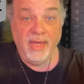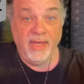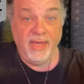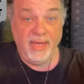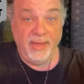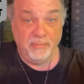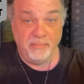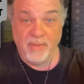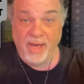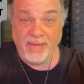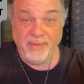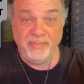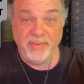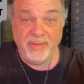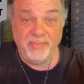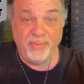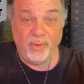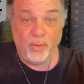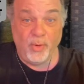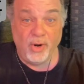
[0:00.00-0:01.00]
It might be
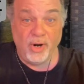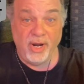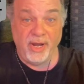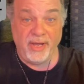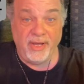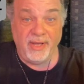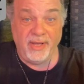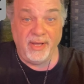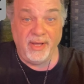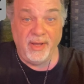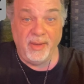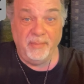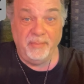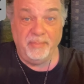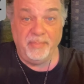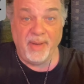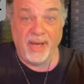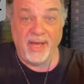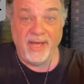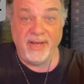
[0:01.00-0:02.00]
boring,
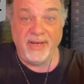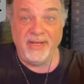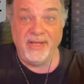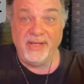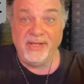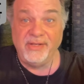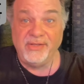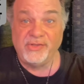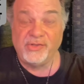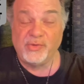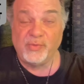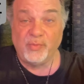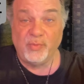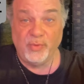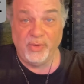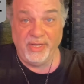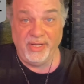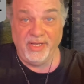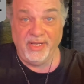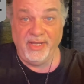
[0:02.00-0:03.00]
but it's
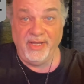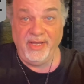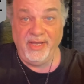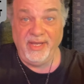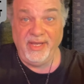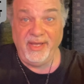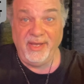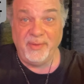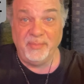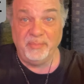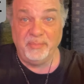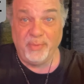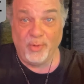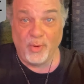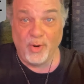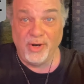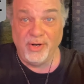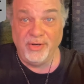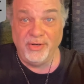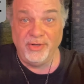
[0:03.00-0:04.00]
really
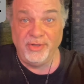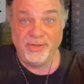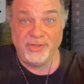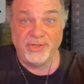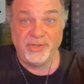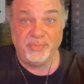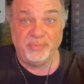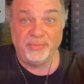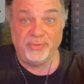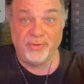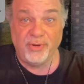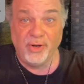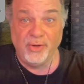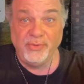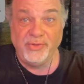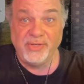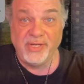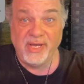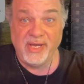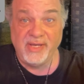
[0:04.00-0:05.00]
important to
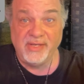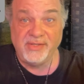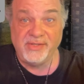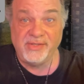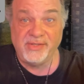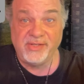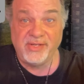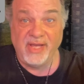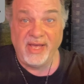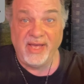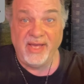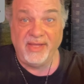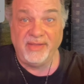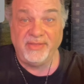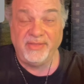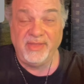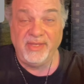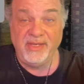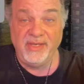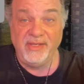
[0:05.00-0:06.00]
protest at
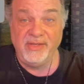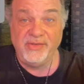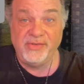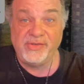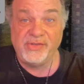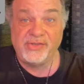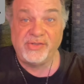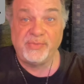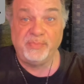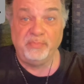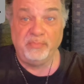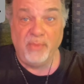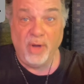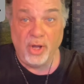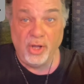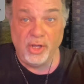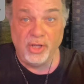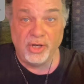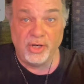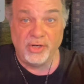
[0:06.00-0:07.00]
the
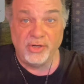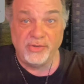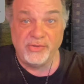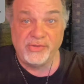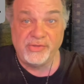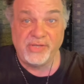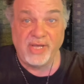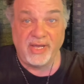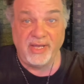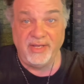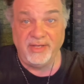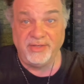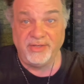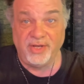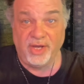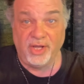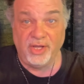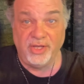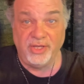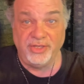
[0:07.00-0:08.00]
smaller
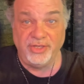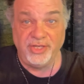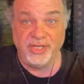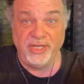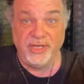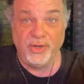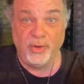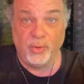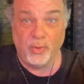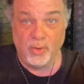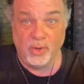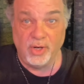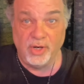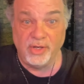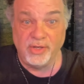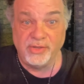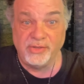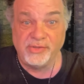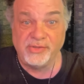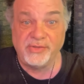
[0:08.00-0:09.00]
Scientology
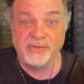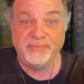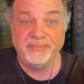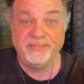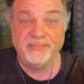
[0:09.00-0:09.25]
orgs.